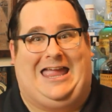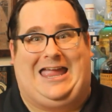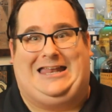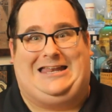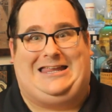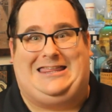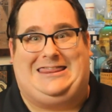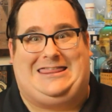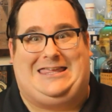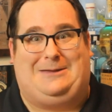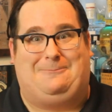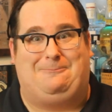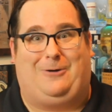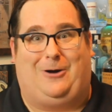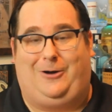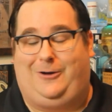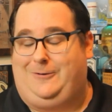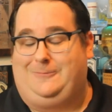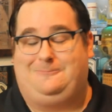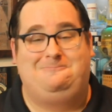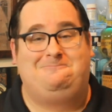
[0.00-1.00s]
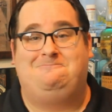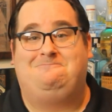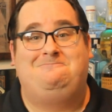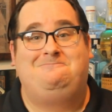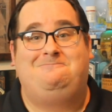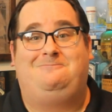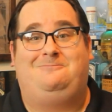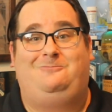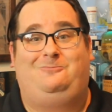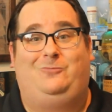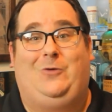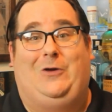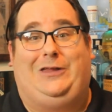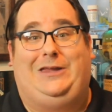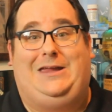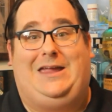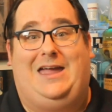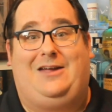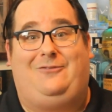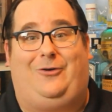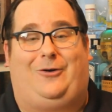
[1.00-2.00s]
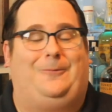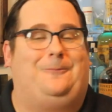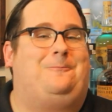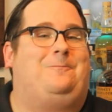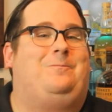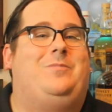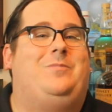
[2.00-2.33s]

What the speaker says: any theme park, really ever.